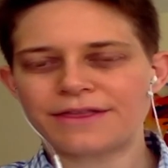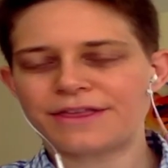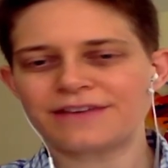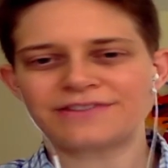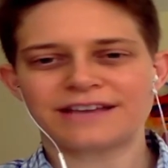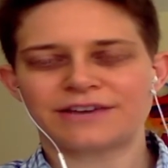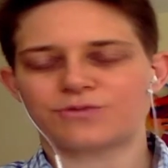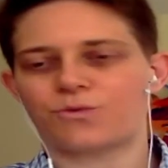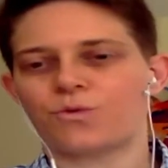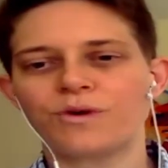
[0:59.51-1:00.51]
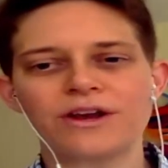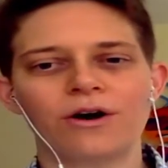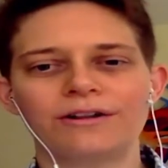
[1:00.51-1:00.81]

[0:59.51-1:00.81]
these days, we all